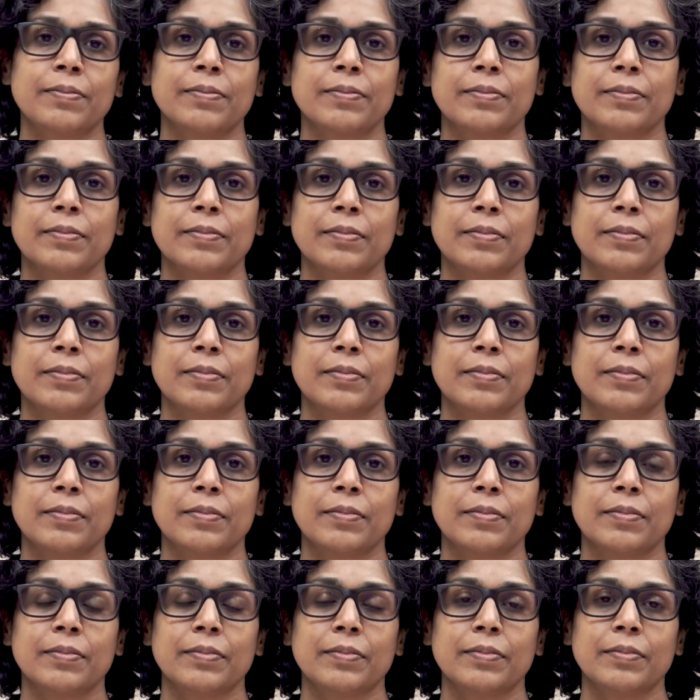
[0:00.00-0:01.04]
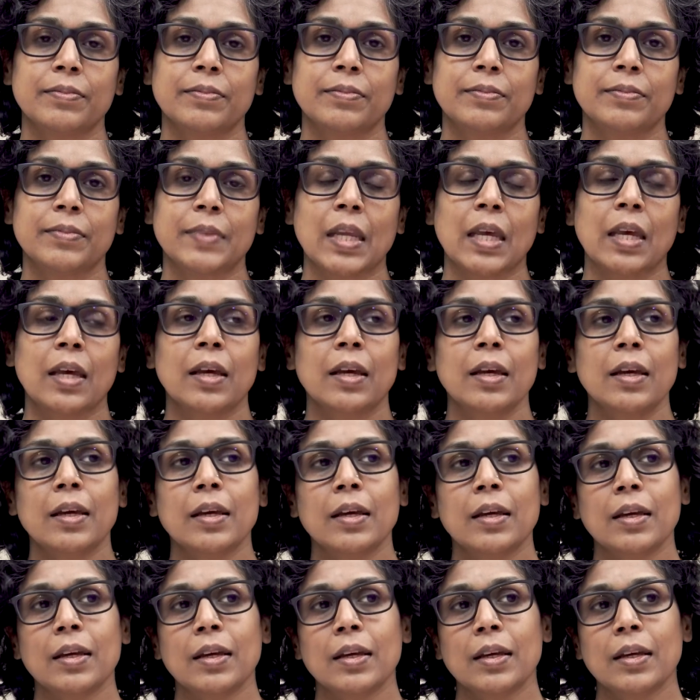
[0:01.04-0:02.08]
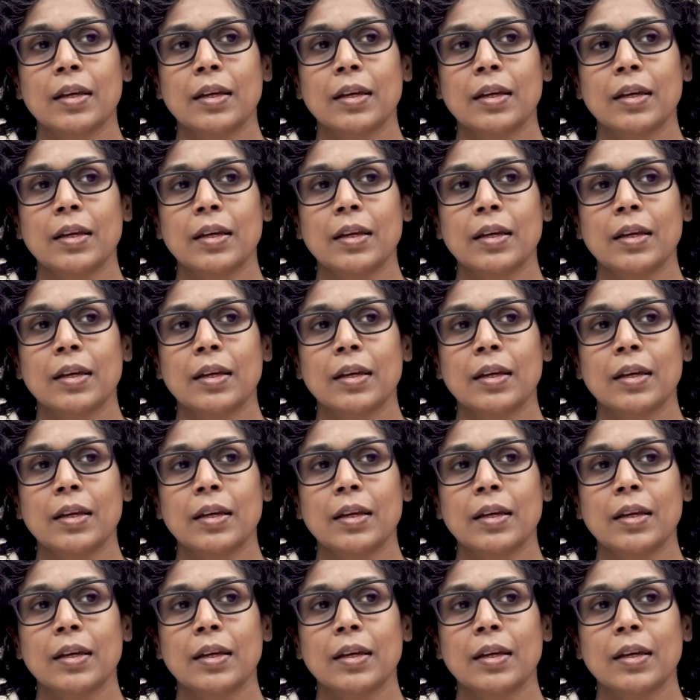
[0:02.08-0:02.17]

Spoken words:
(silence)